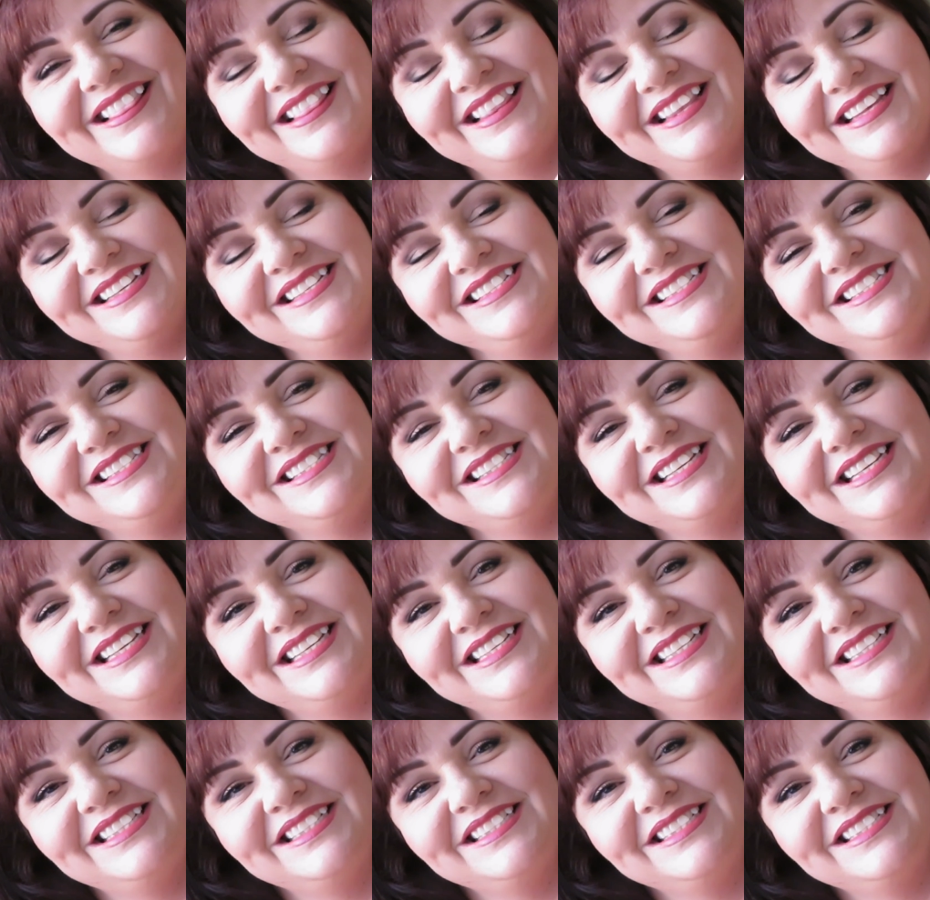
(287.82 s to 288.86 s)
This
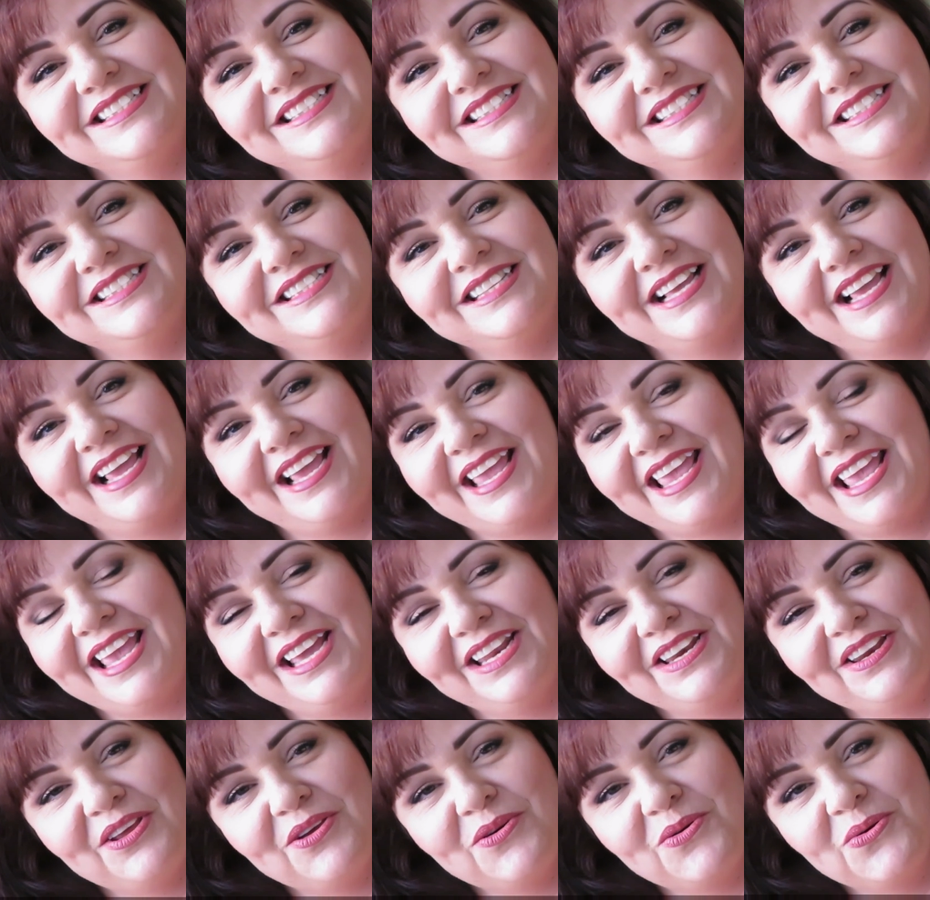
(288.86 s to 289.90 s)
is a
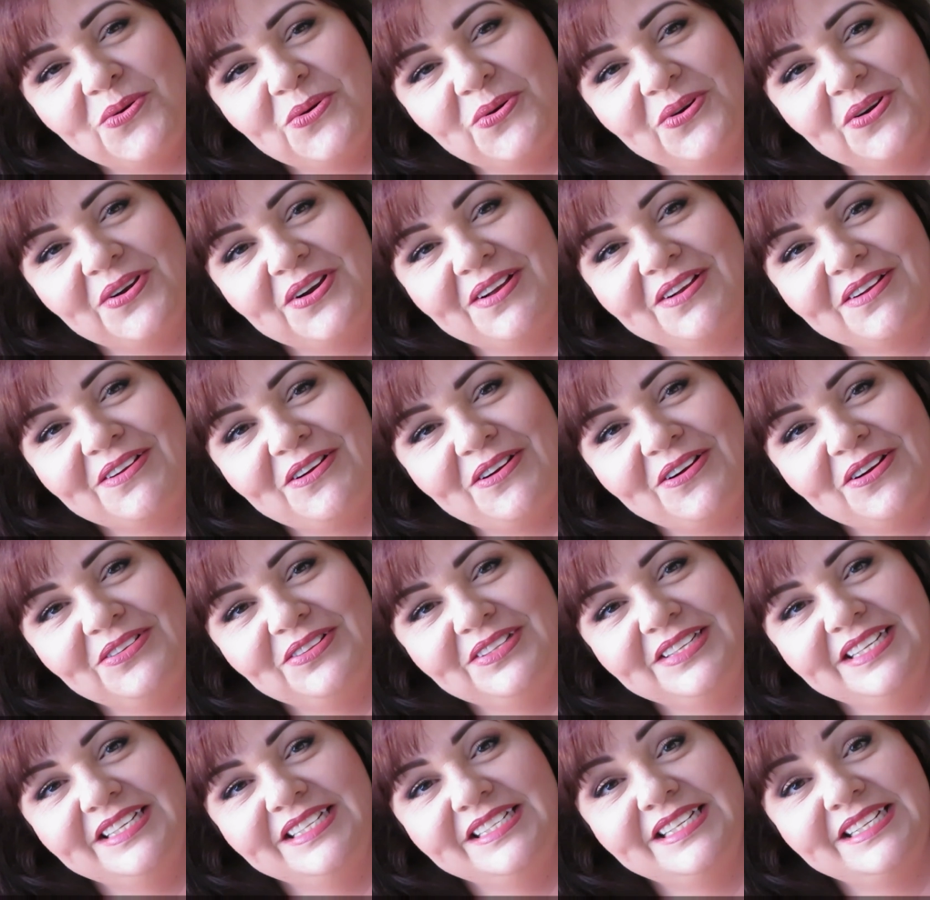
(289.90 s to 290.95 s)
candy corn
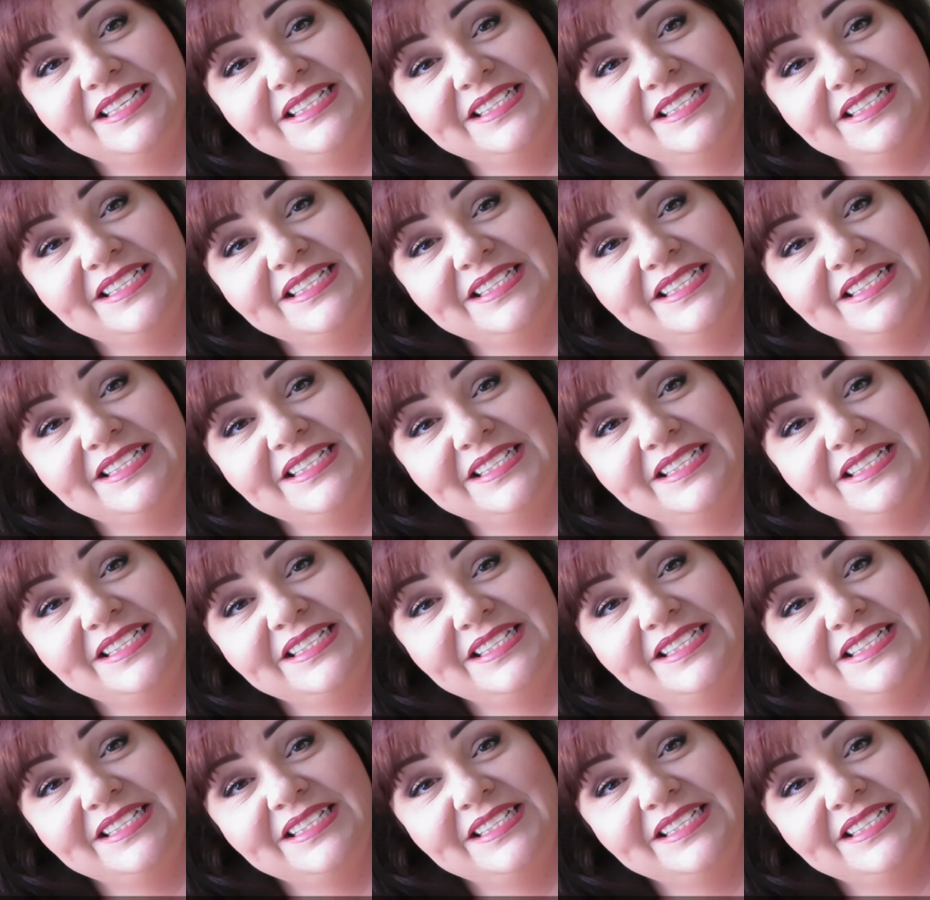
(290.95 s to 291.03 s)
garland.